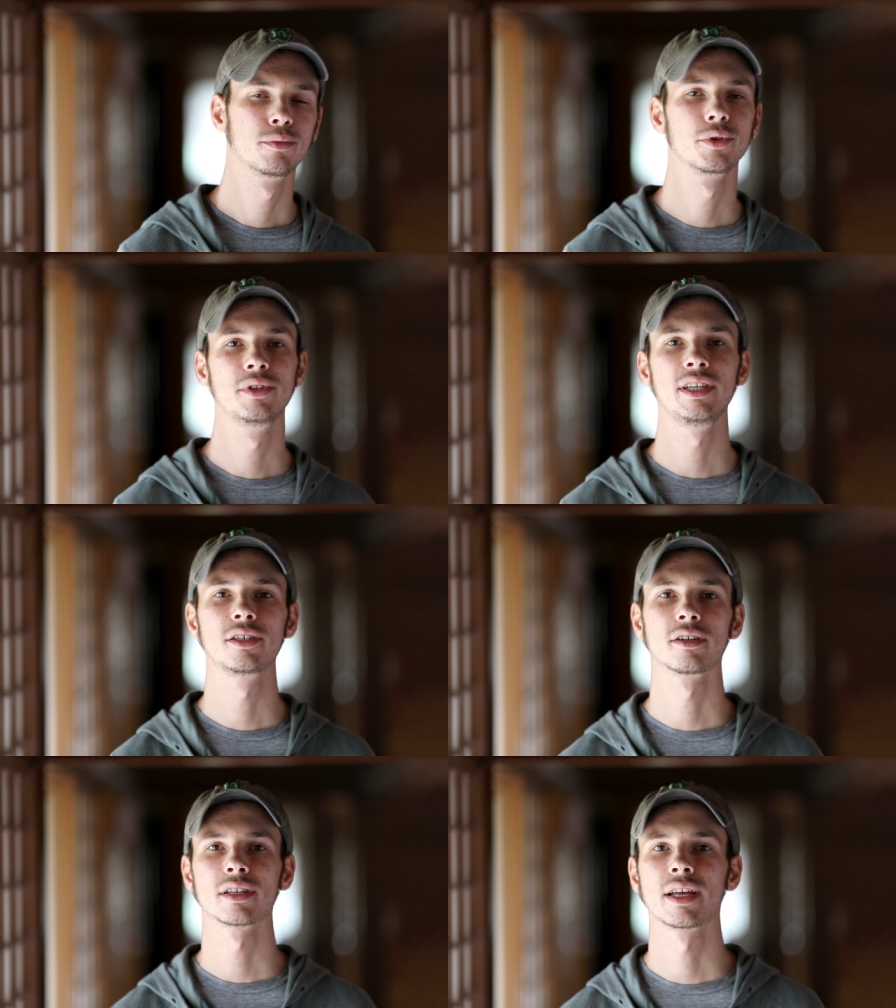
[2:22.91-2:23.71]
both
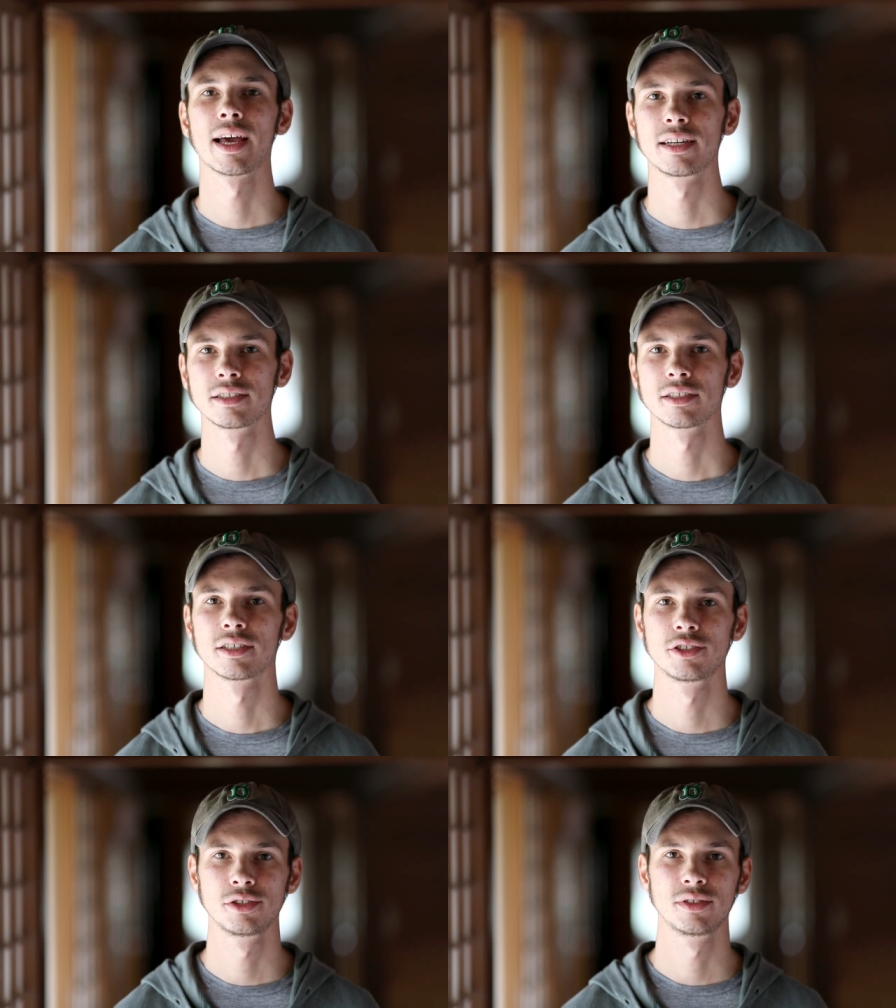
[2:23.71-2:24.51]
Nikon and Canon
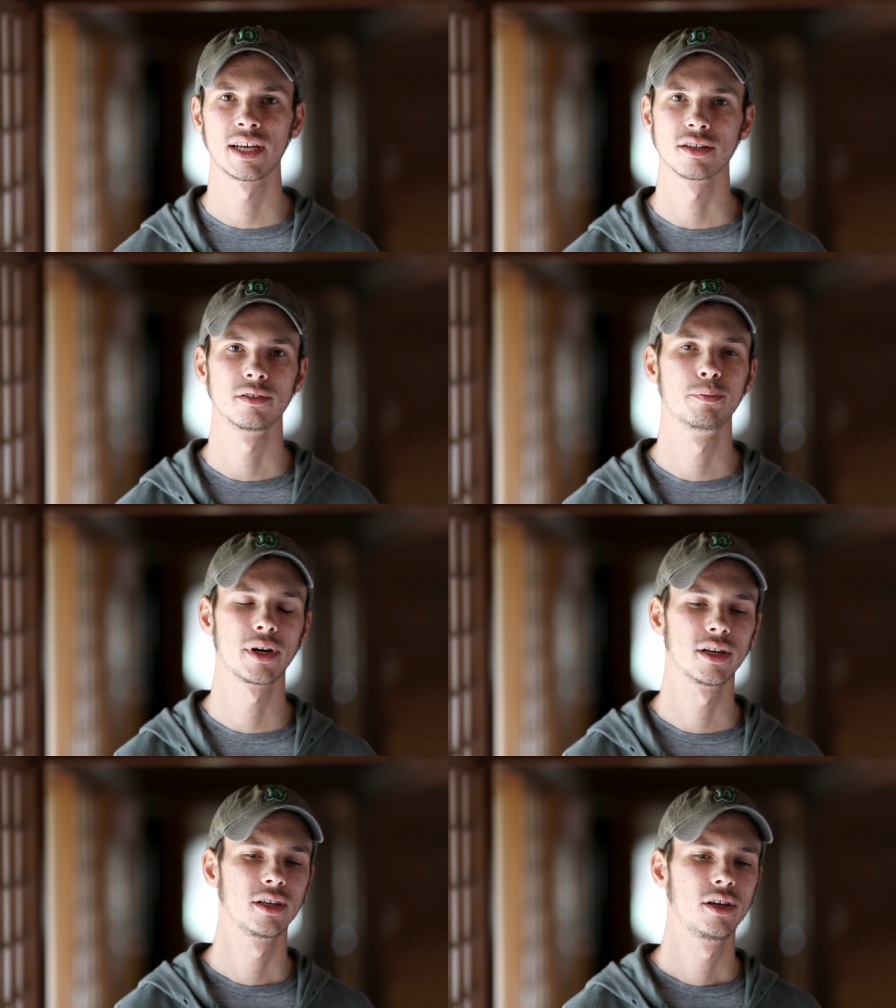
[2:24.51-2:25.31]
can shoot tethered,
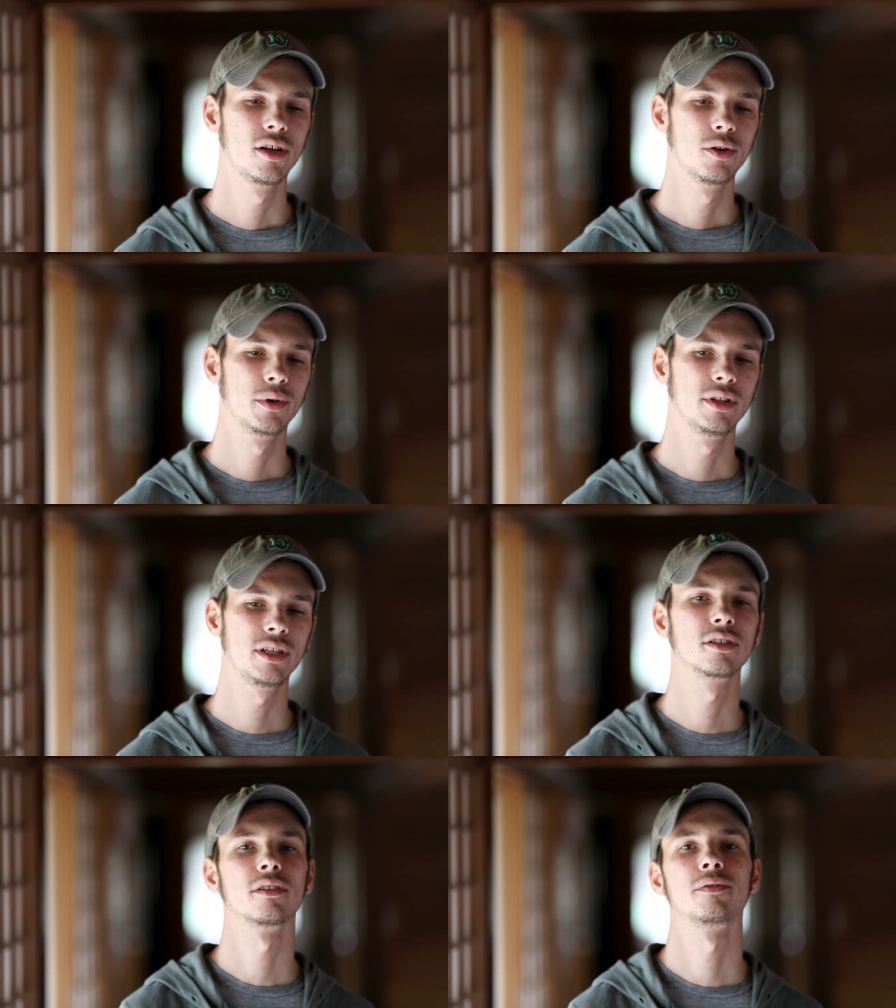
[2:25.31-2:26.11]
but with
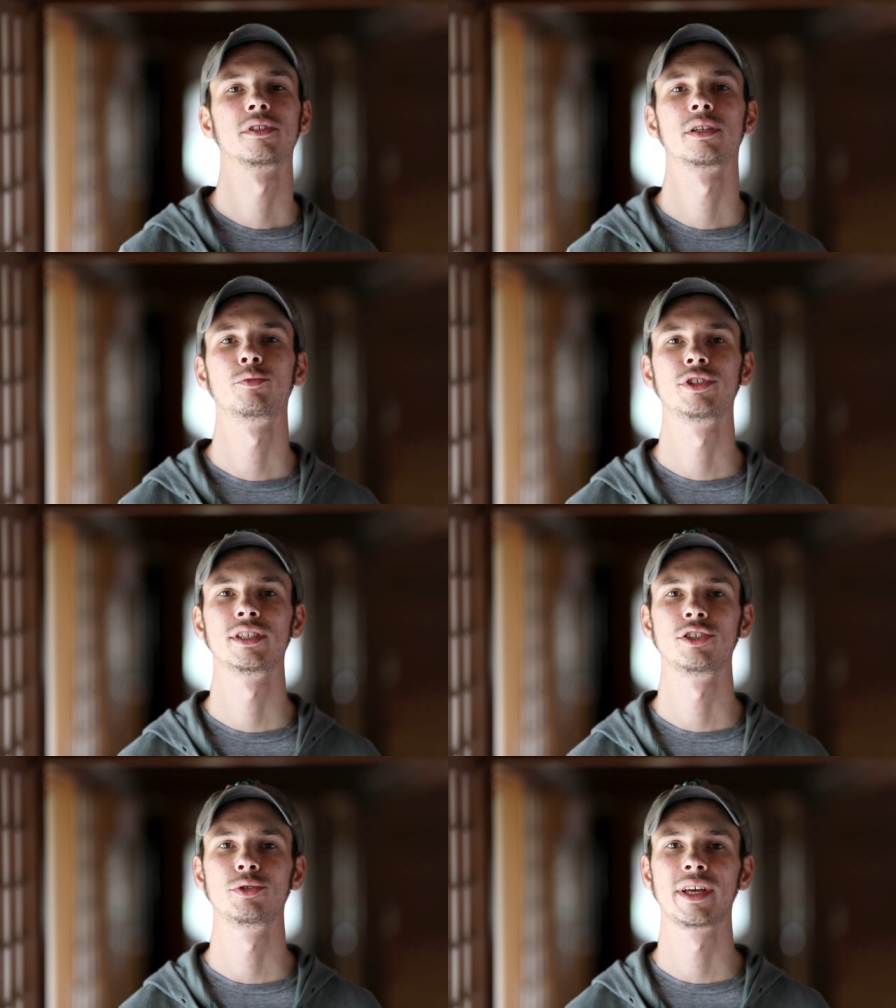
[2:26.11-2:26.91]
Nikon, for some
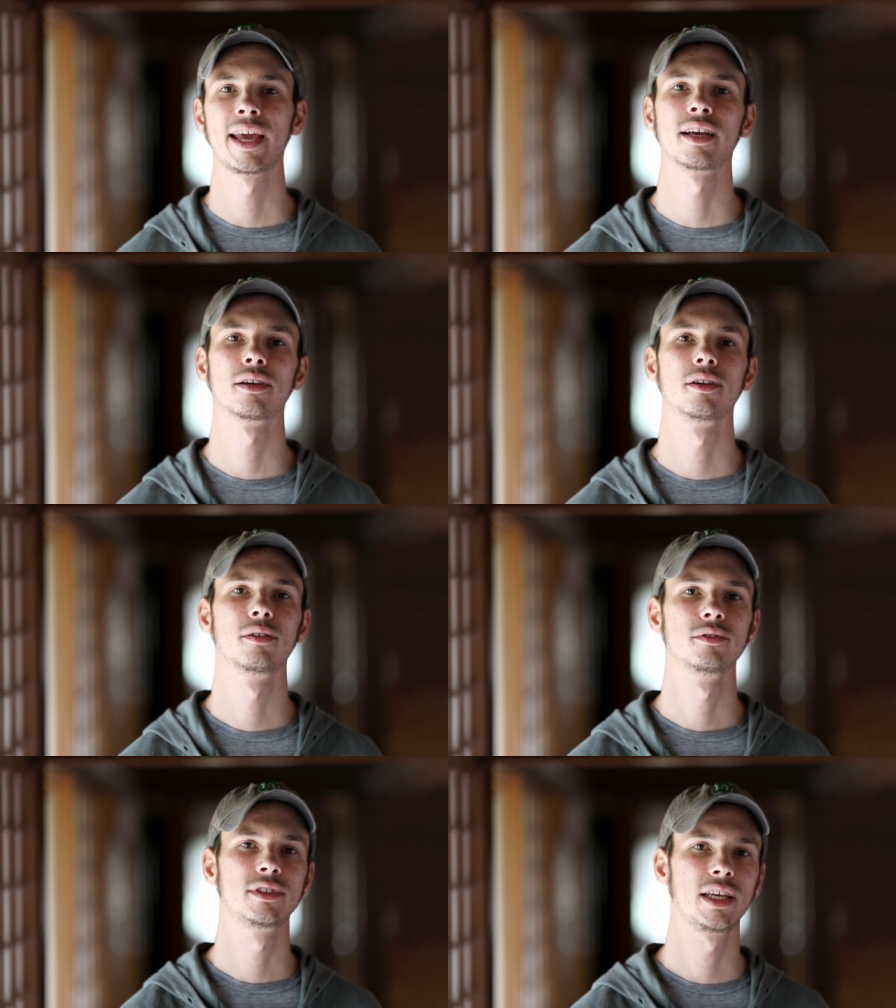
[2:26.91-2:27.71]
reason, you can't
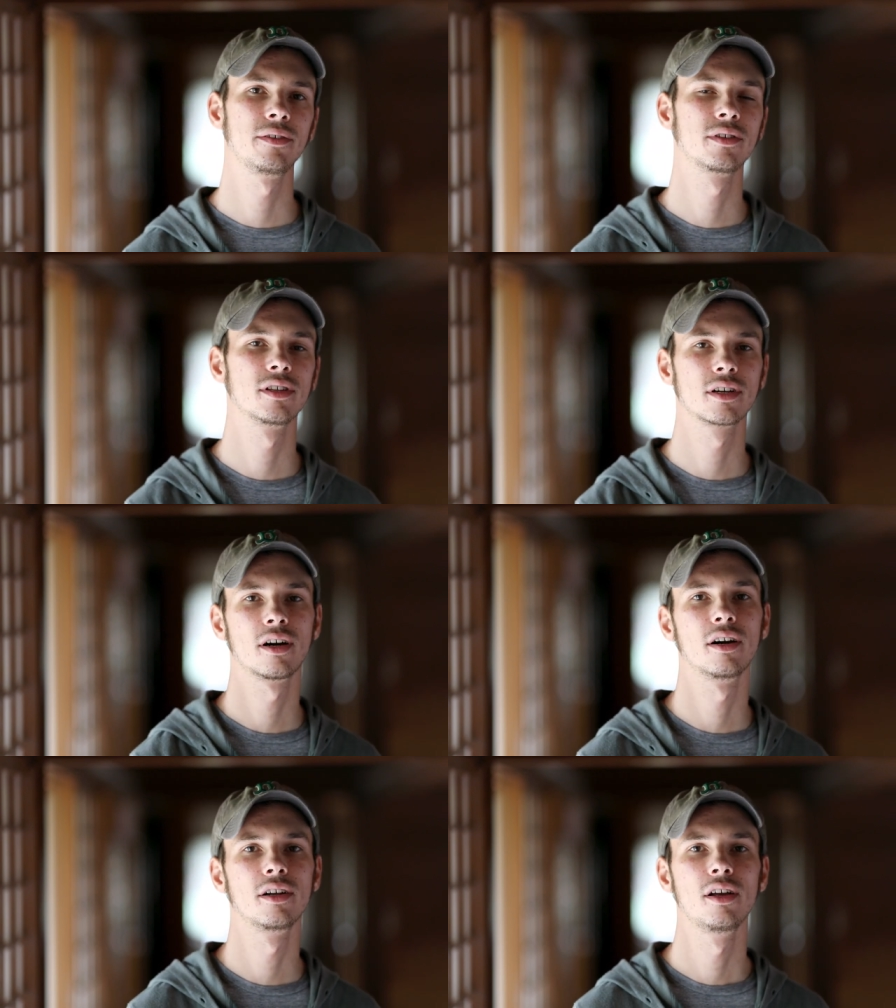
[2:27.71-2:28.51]
save to the
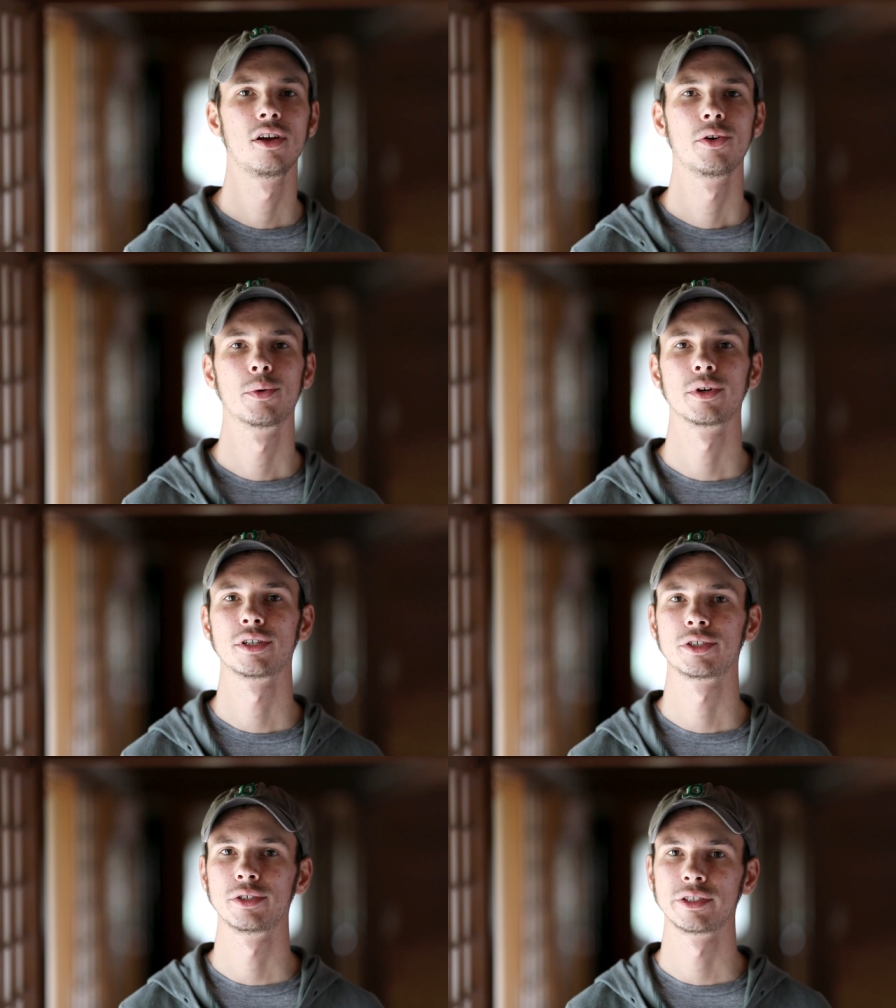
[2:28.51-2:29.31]
card while
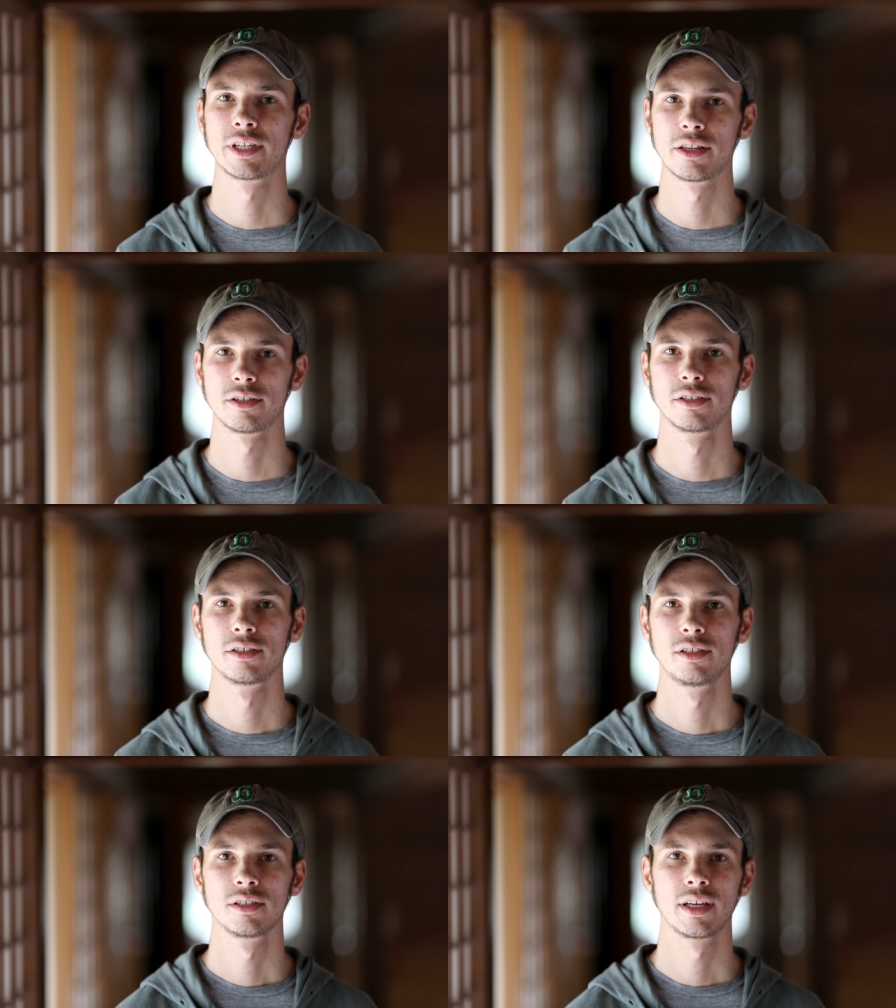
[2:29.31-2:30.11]
you're shooting tethered.
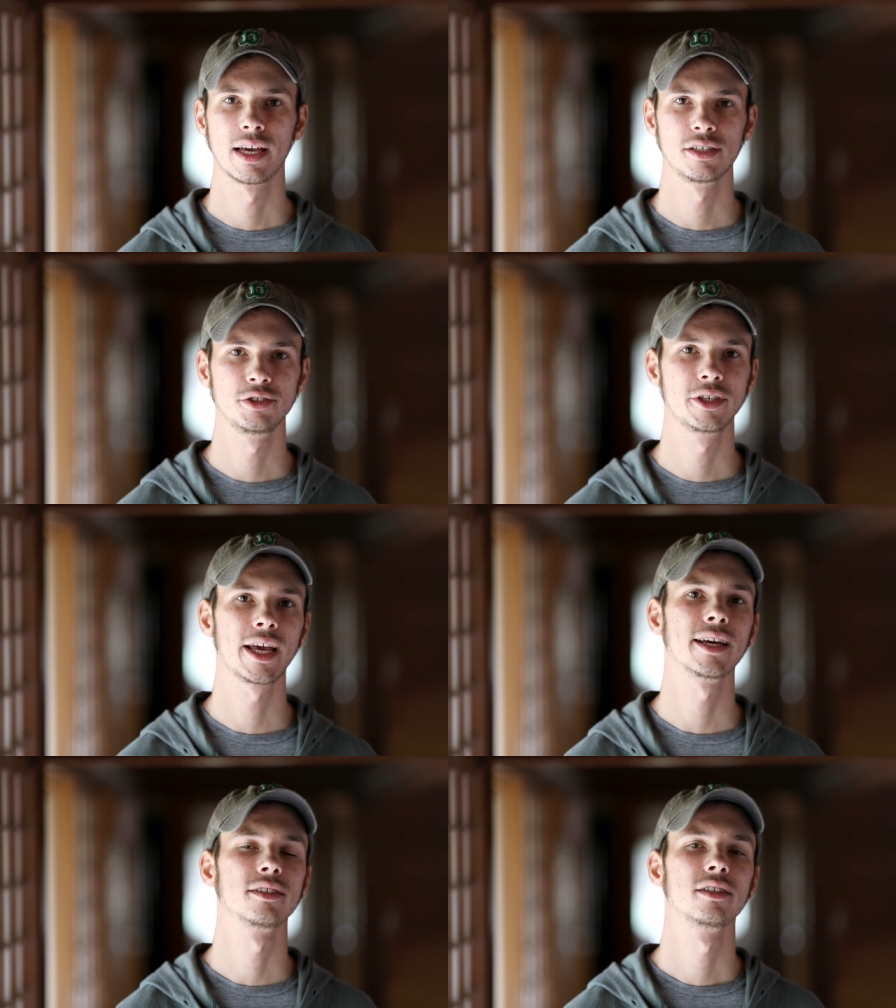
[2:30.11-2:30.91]
Canon you
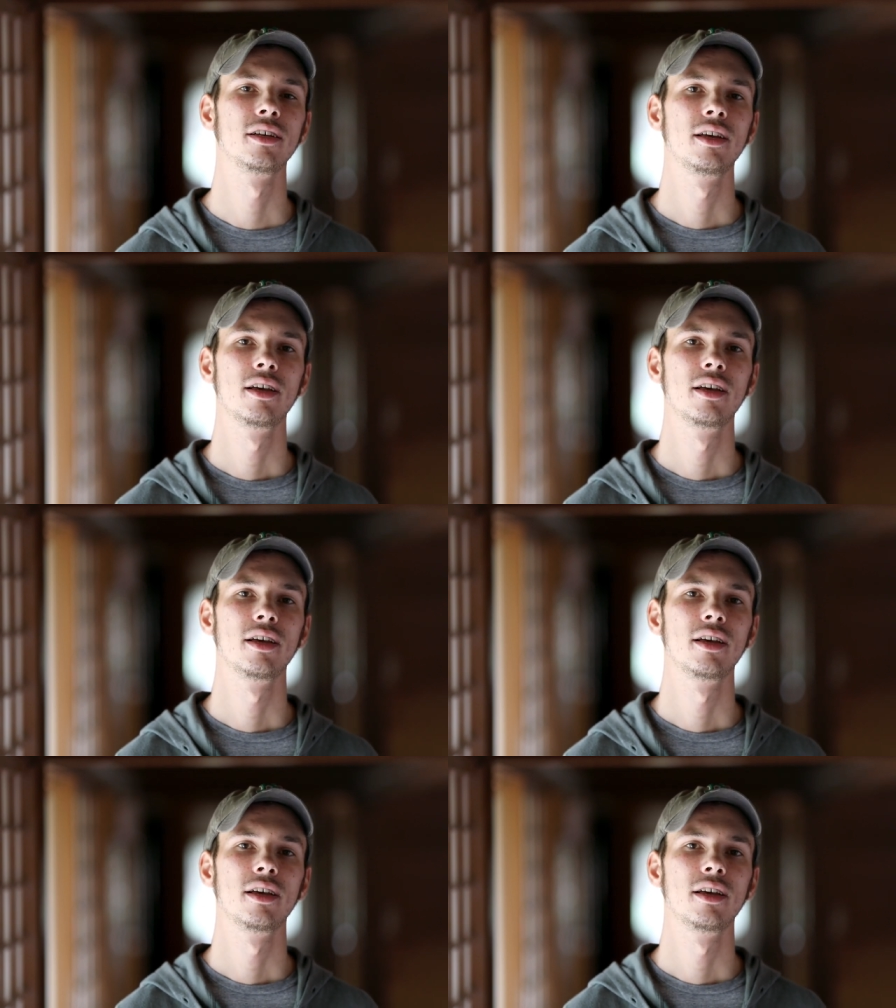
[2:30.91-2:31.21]
can.